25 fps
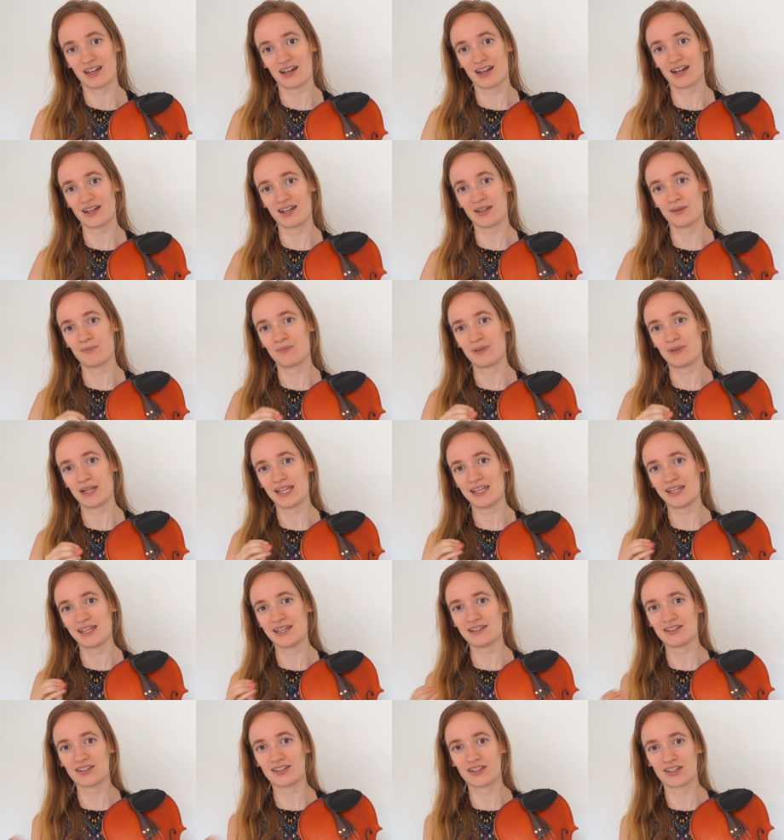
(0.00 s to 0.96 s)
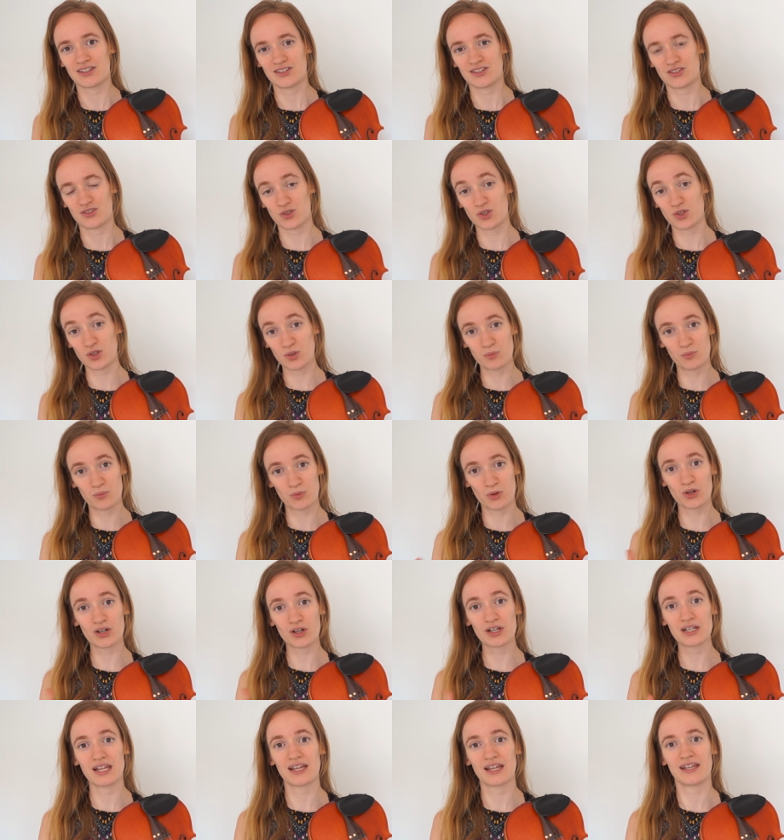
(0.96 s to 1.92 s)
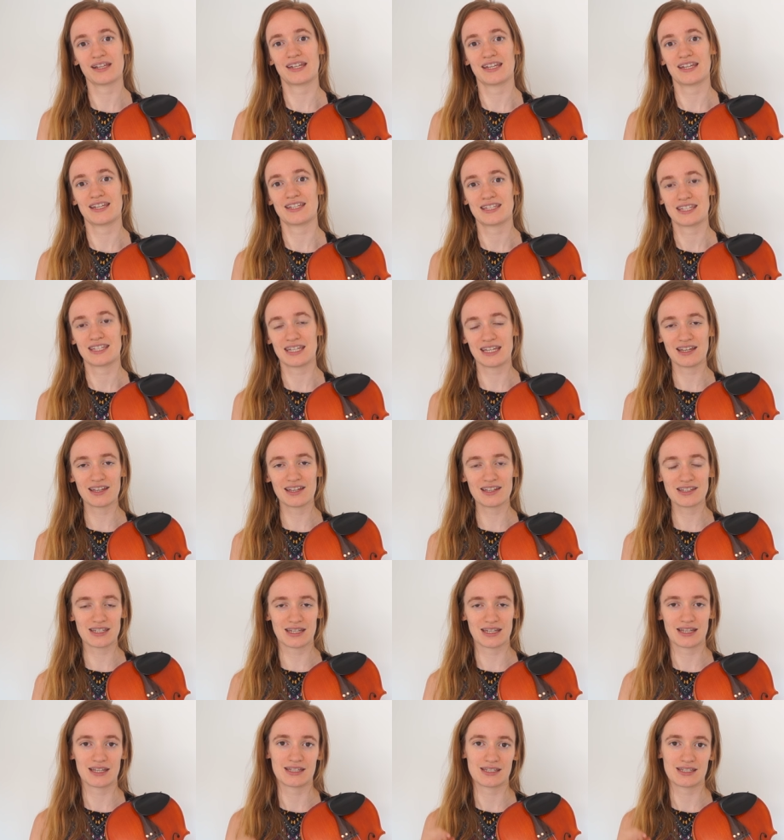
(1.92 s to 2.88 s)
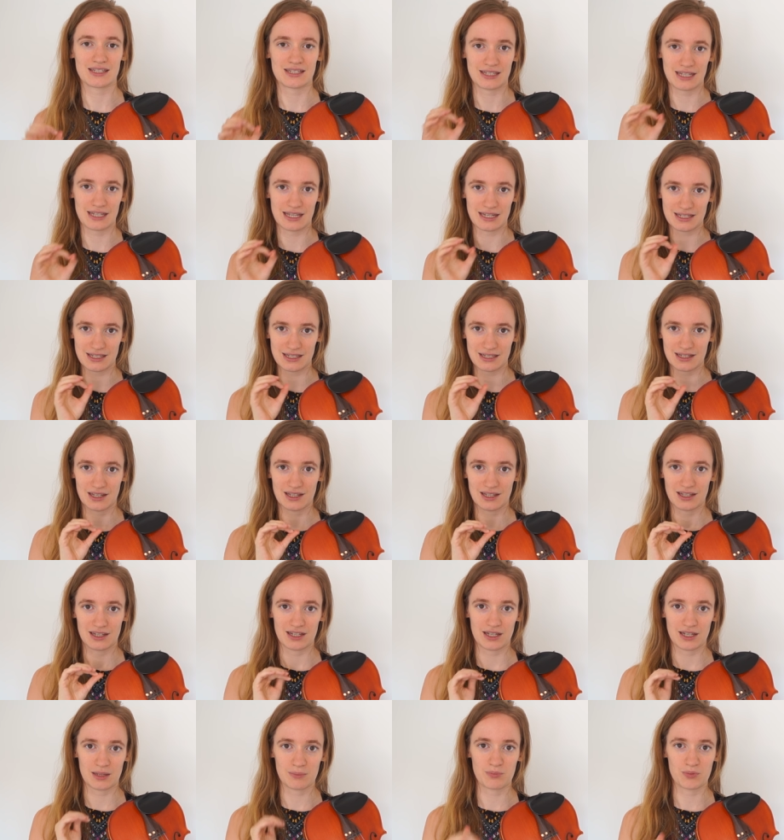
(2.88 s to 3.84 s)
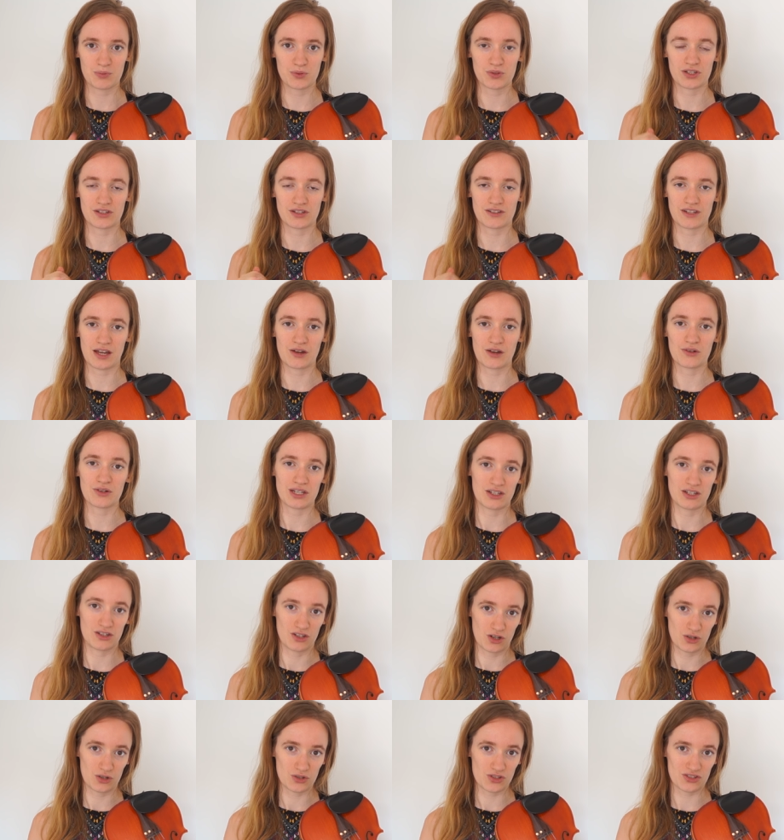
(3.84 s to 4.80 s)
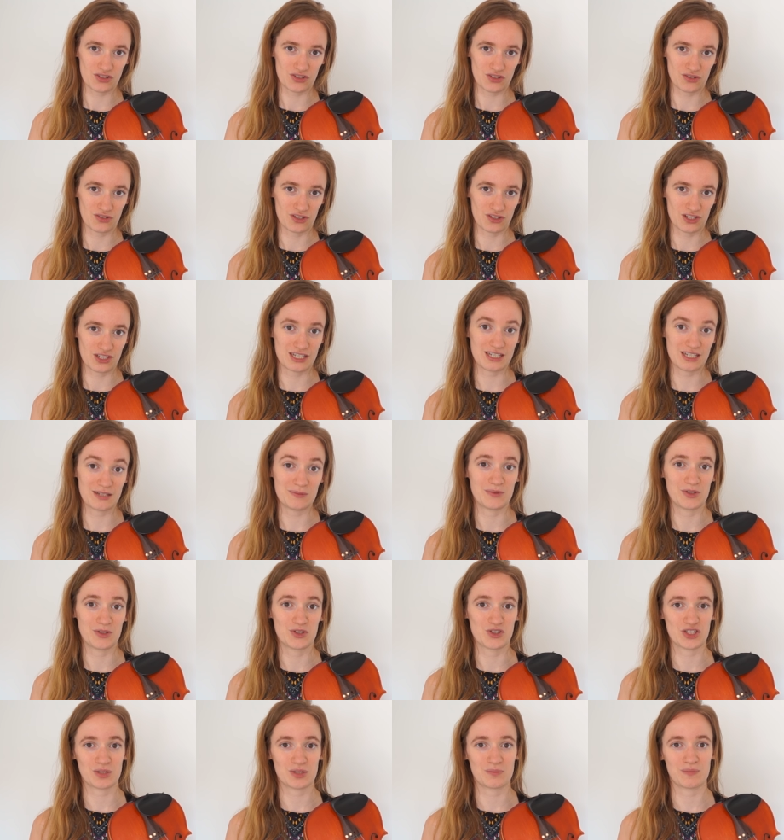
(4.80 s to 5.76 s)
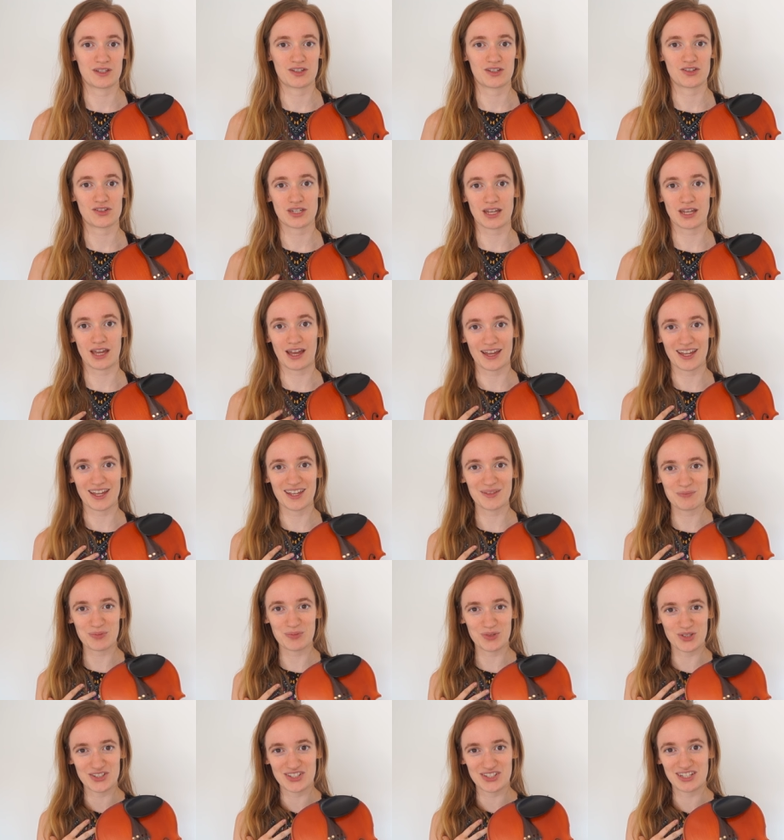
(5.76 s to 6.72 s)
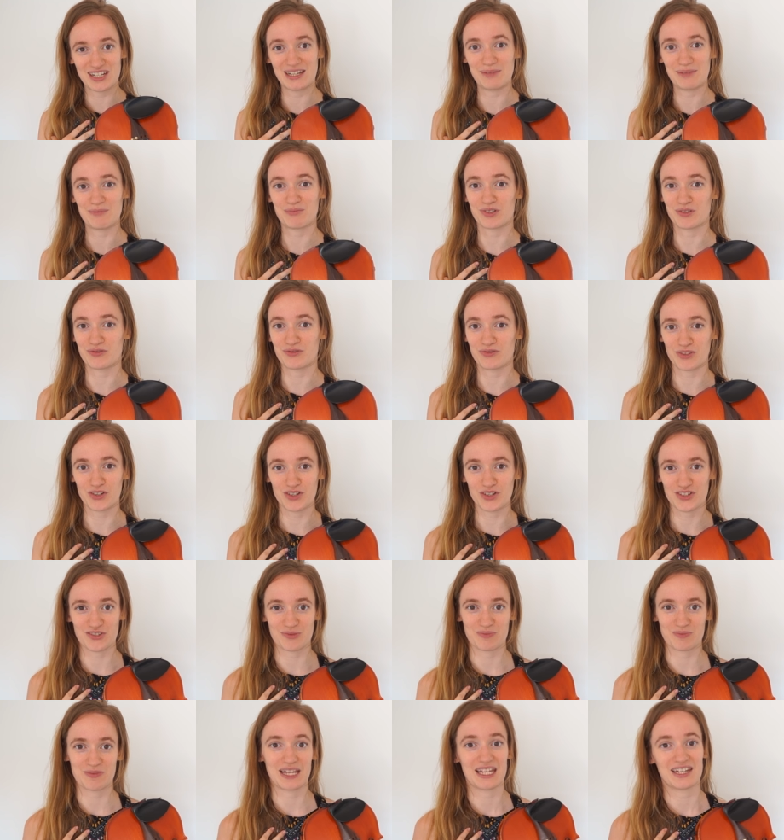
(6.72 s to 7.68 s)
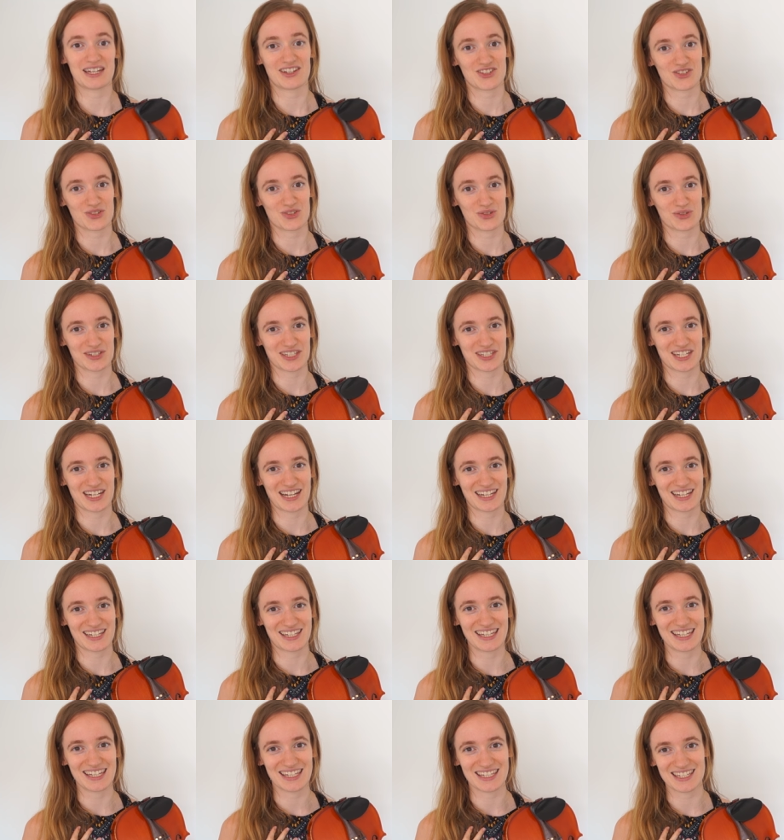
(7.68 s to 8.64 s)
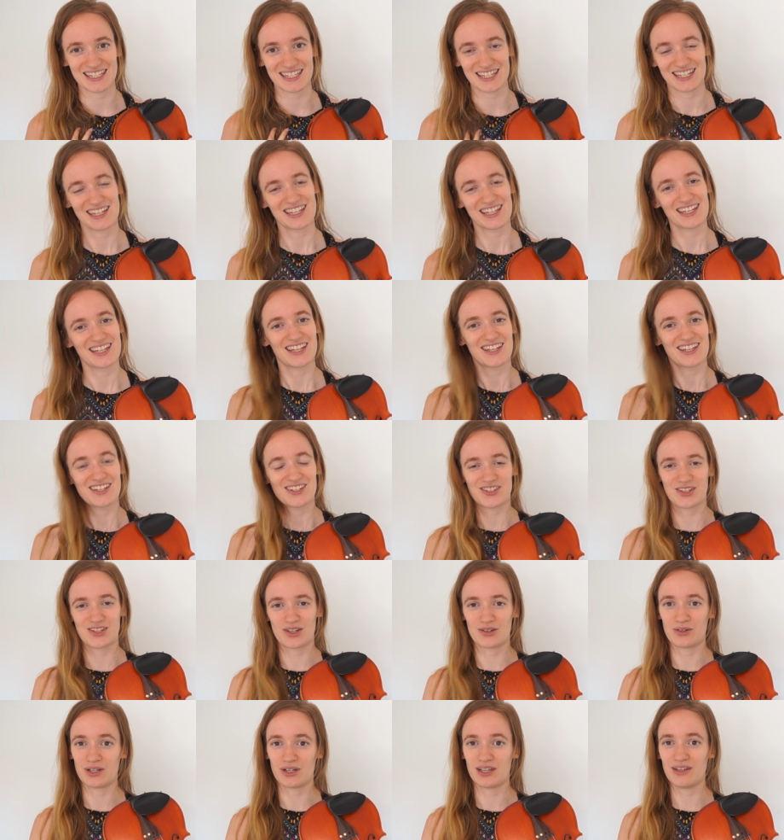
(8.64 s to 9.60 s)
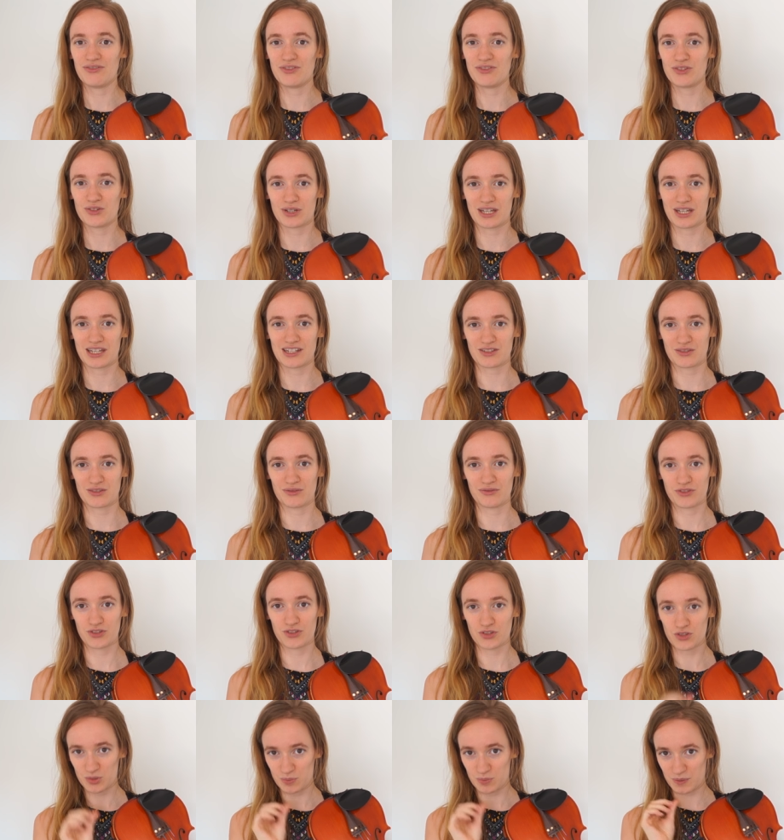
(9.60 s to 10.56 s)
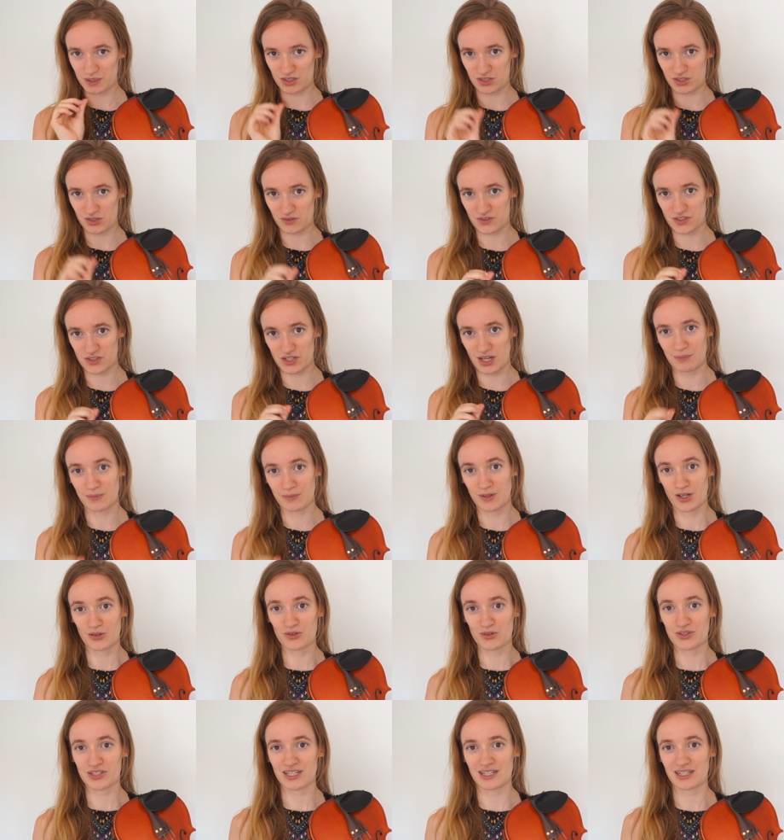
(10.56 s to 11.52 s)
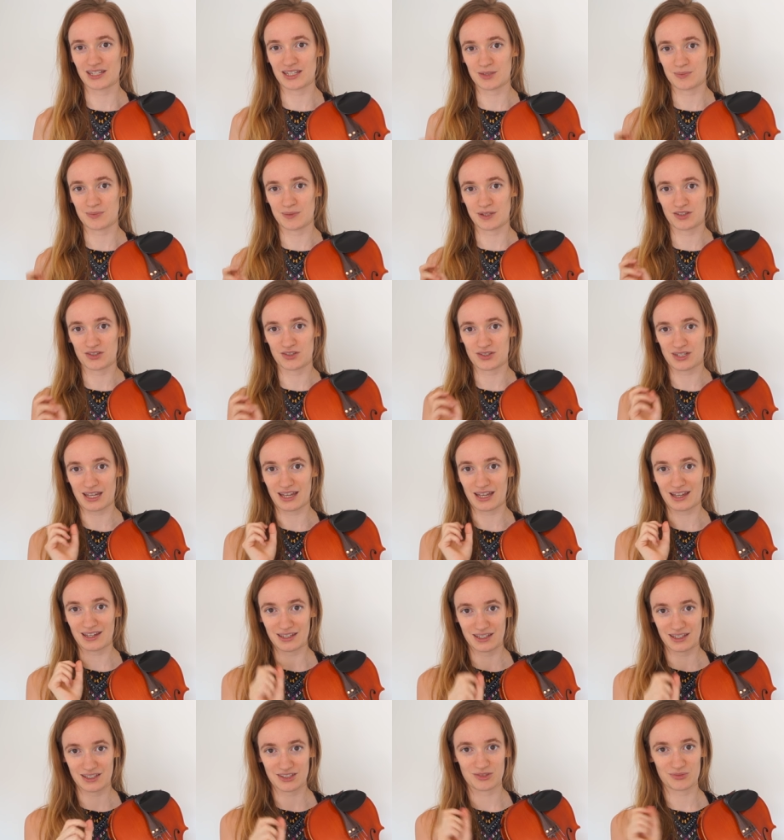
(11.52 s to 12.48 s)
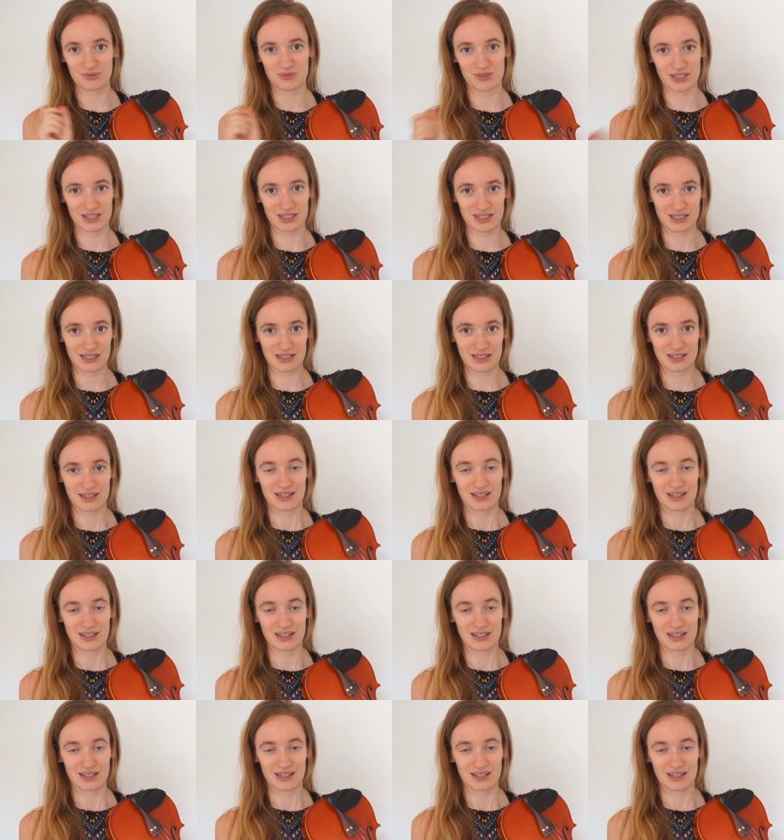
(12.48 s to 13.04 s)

I am playing the song more like they sing it as that they put it down in notes on the sheet music because I personally prefer to play the songs like this. So if you get confused because of some notes, it is because I interpret it,